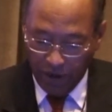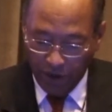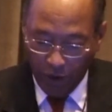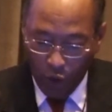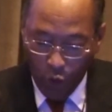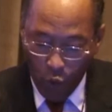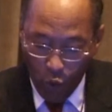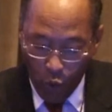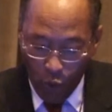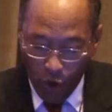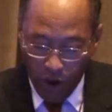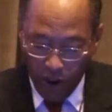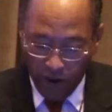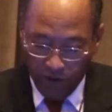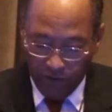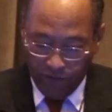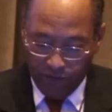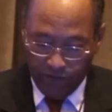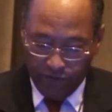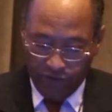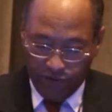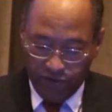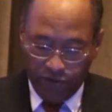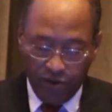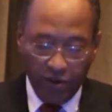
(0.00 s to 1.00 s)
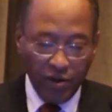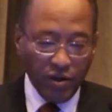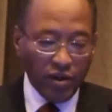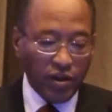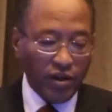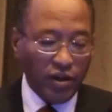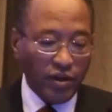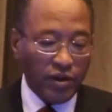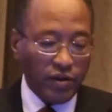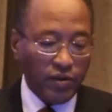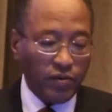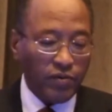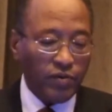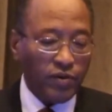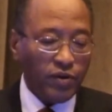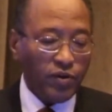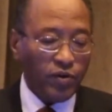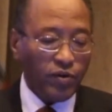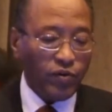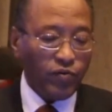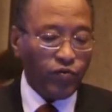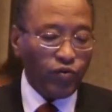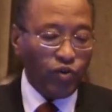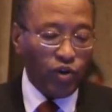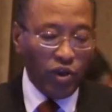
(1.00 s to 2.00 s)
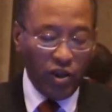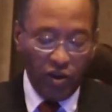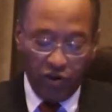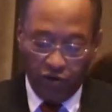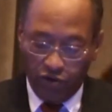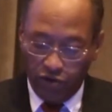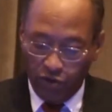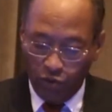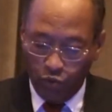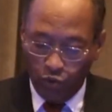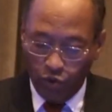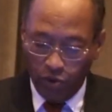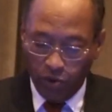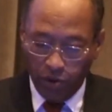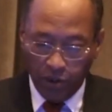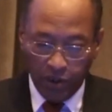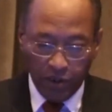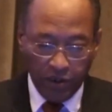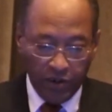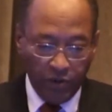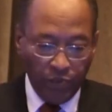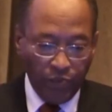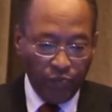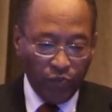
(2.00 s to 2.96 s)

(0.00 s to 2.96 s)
waves of change in the world.